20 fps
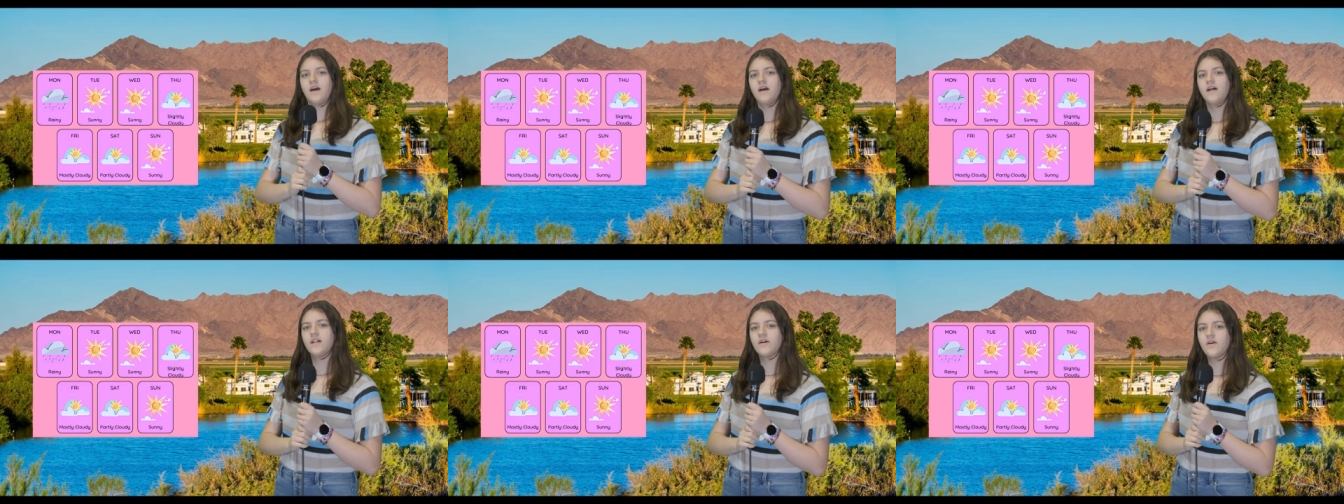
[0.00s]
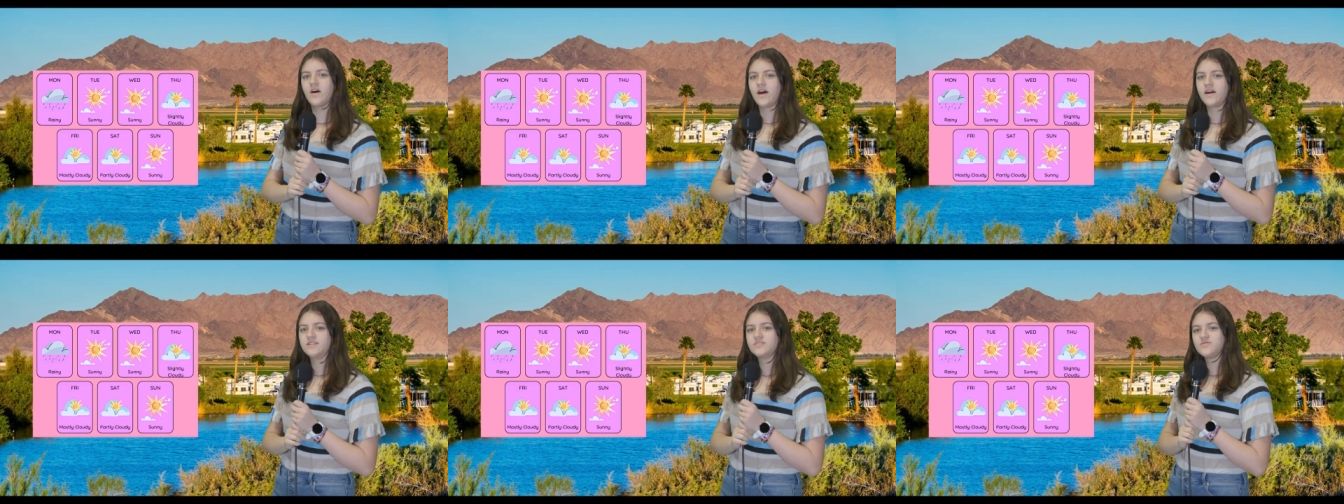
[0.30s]
Hello,
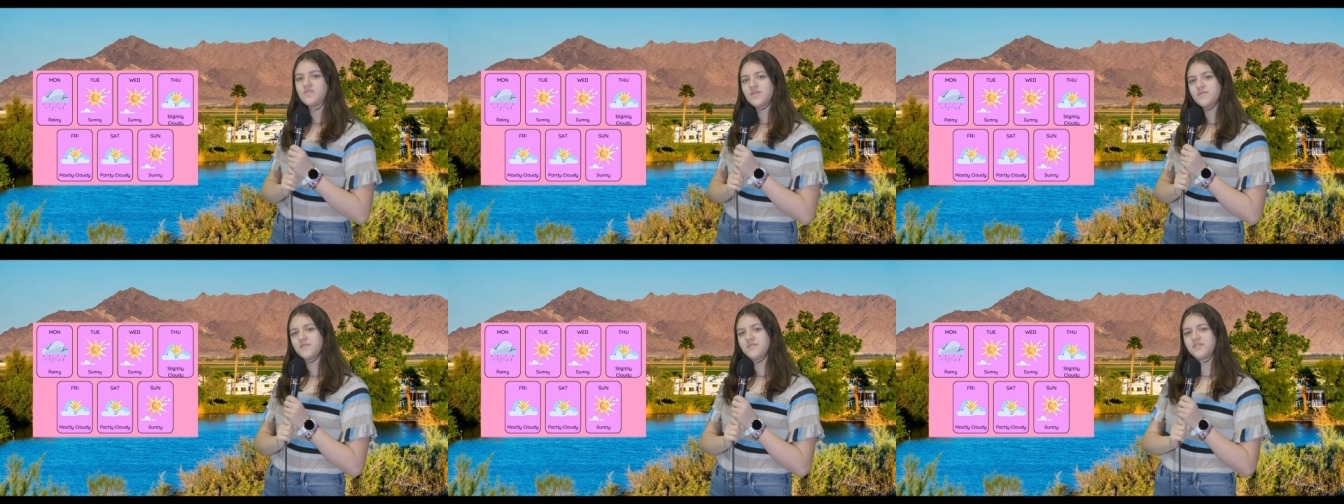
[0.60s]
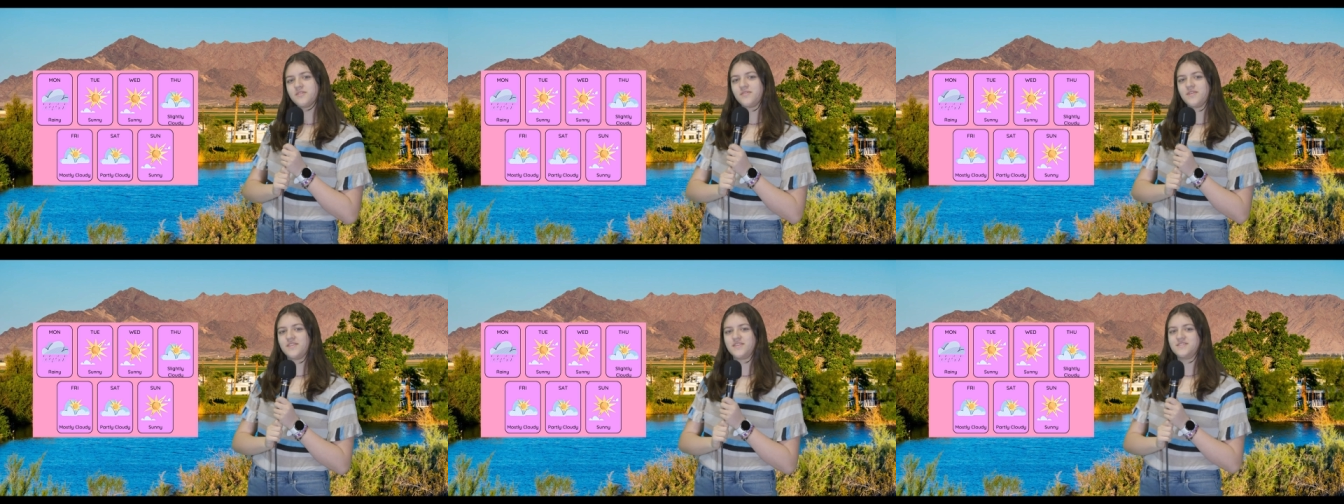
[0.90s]
Hawks. Welcome to
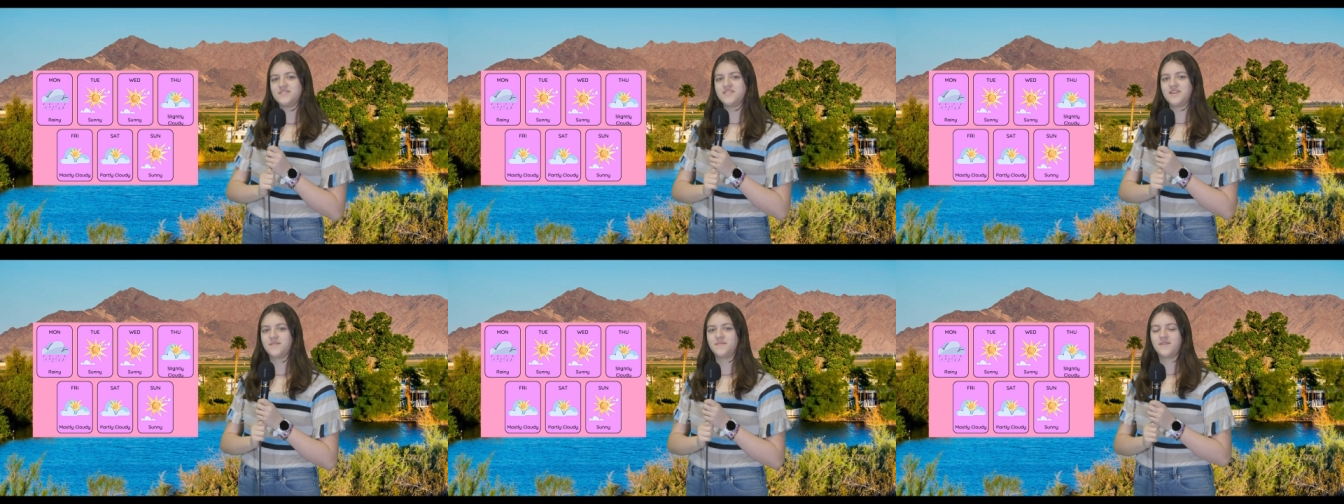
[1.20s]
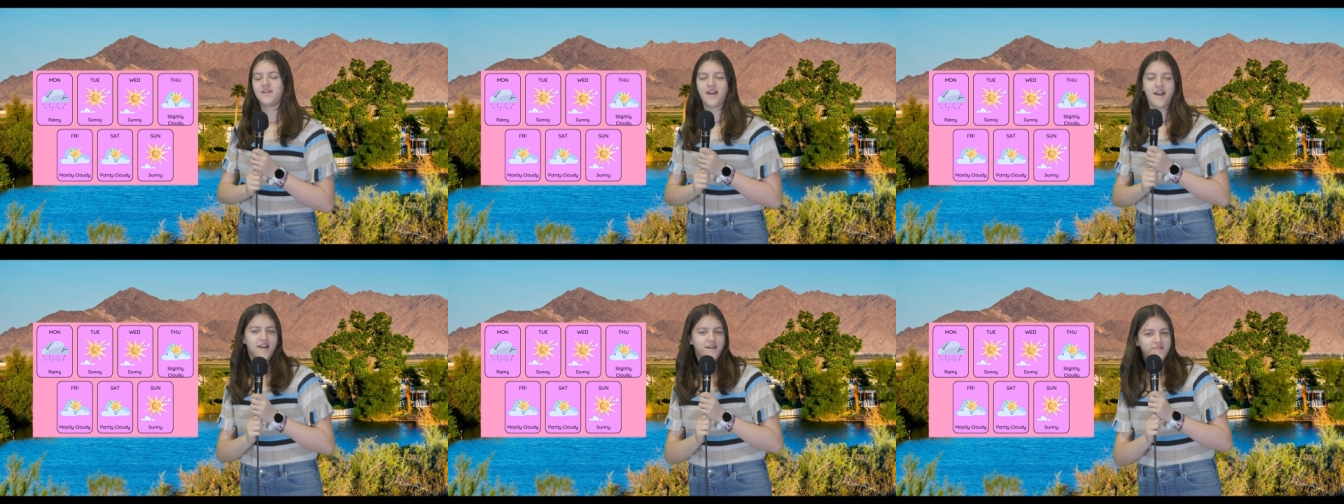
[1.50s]
the weather
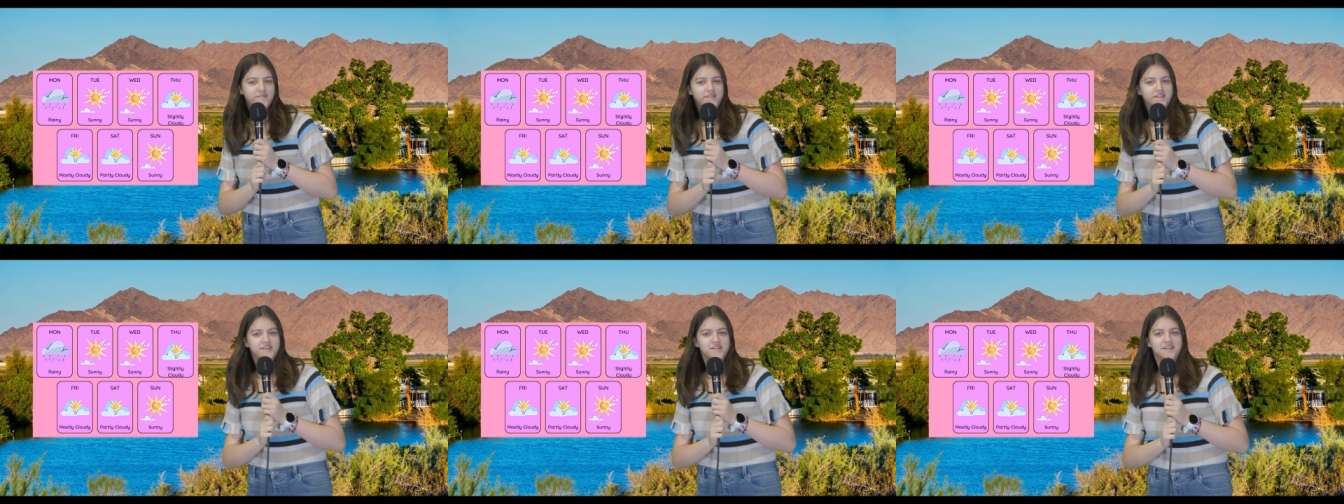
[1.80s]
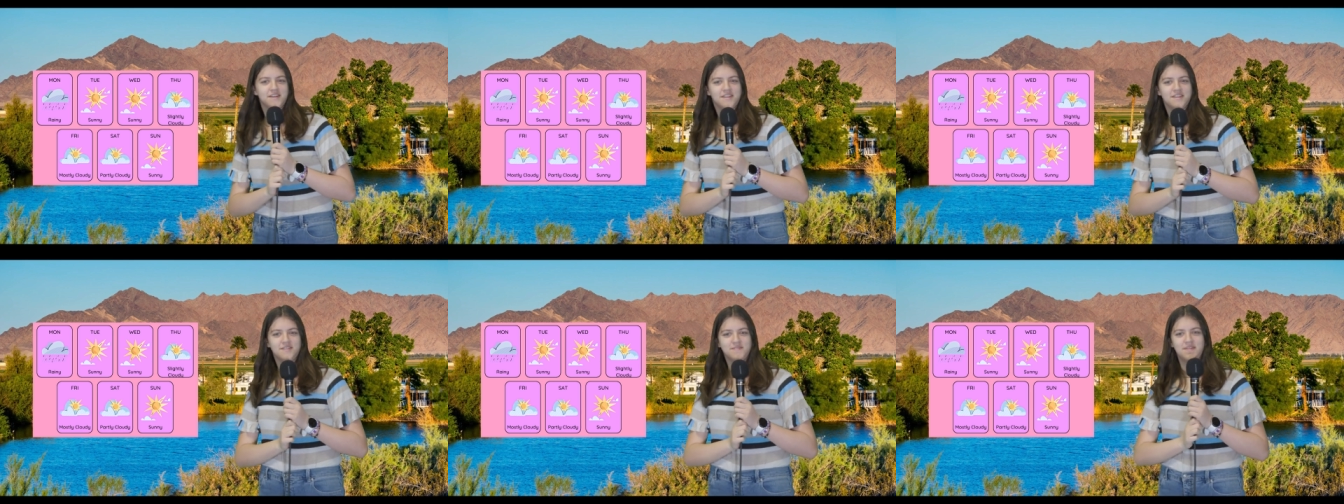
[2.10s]
segment. I'm Kira
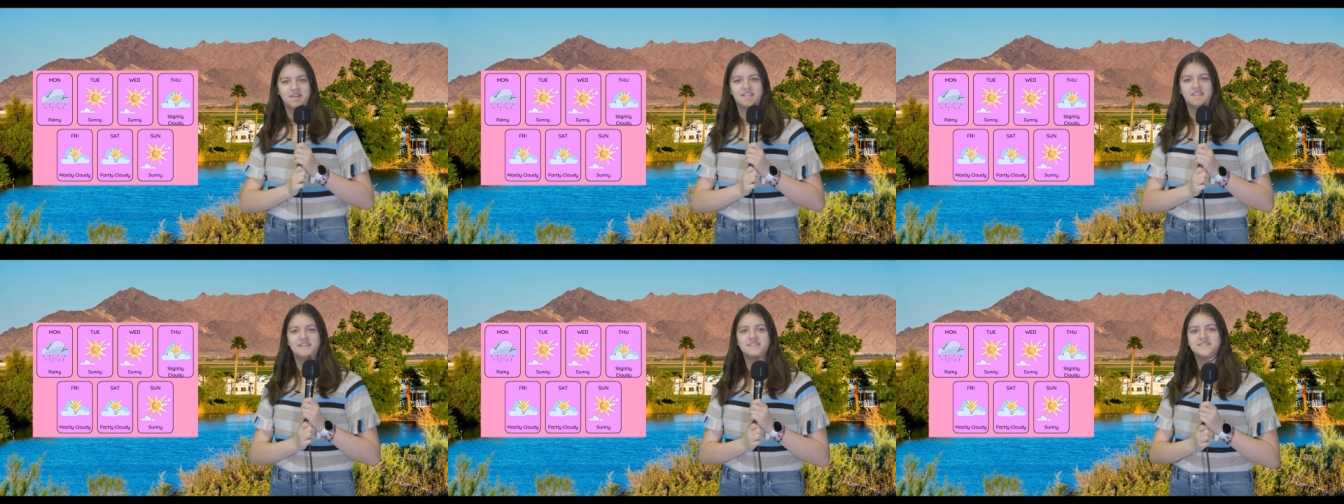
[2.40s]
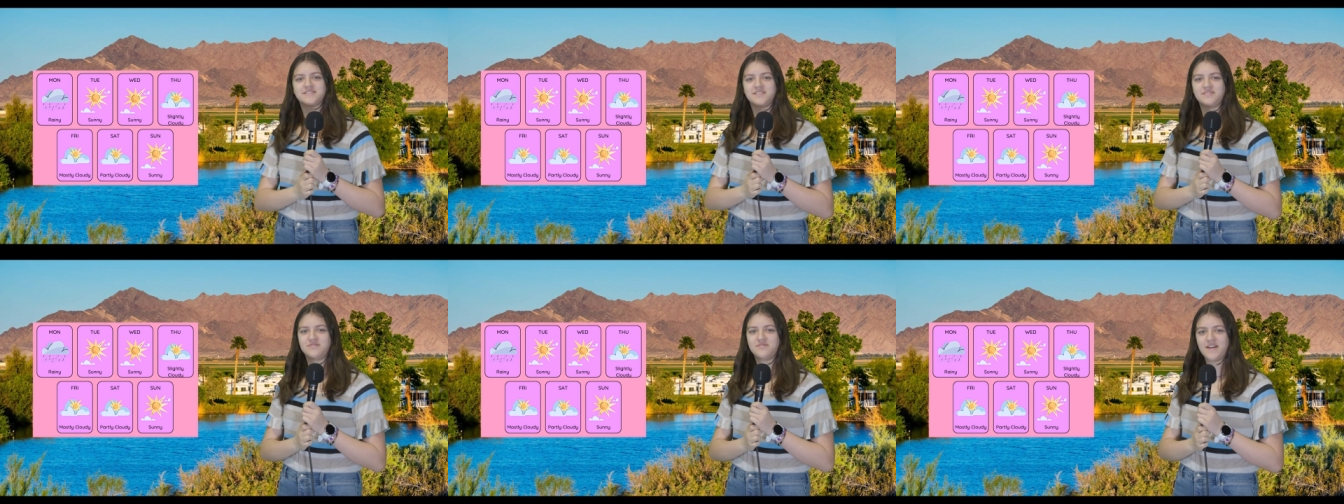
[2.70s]
Gillum, and let's
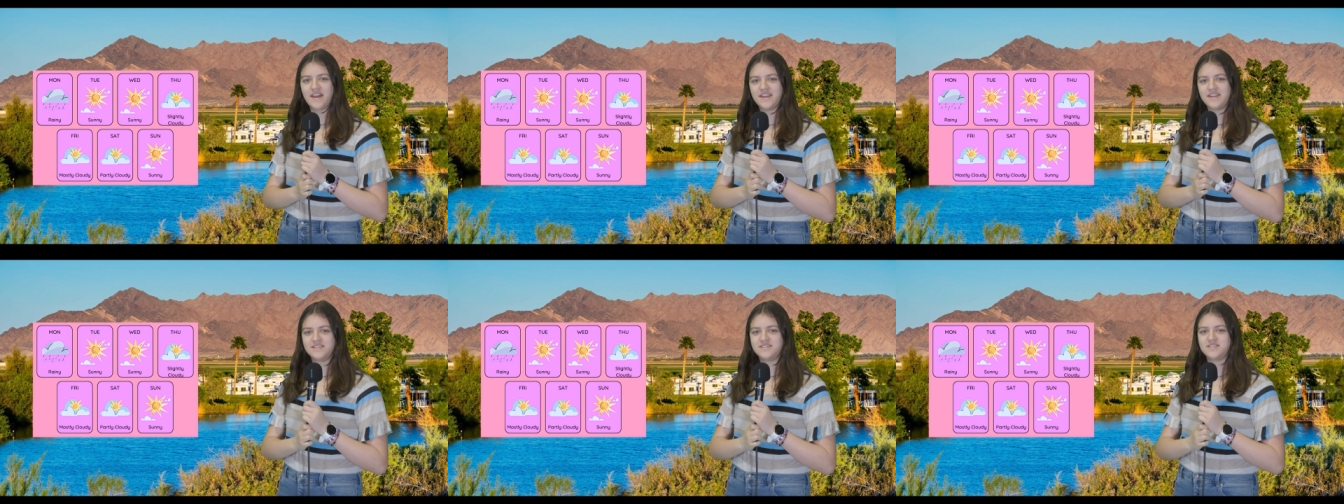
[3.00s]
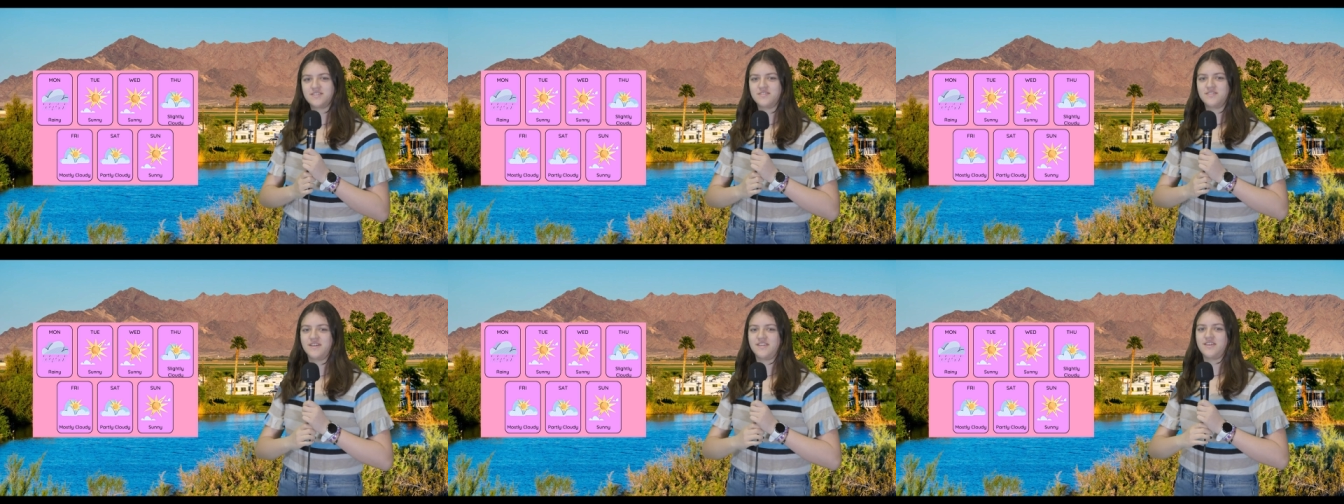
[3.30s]
get right into
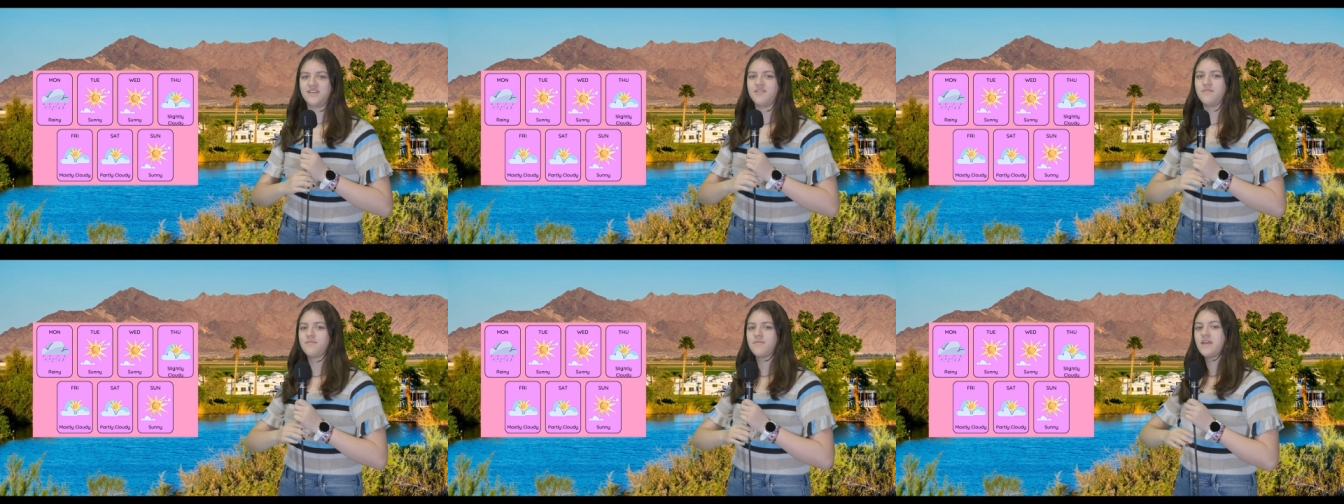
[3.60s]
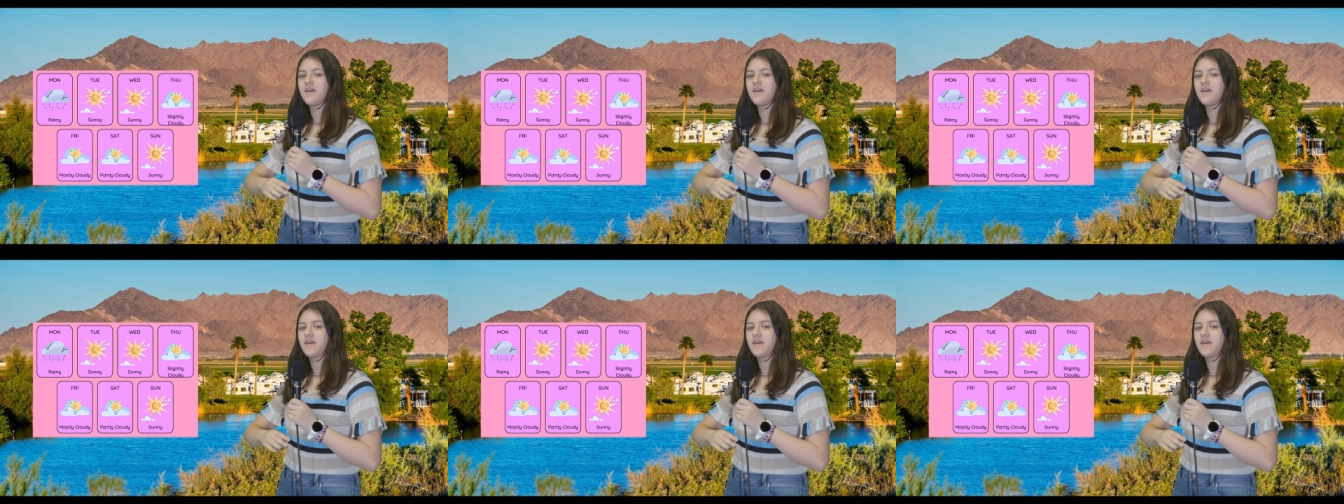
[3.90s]
the weather.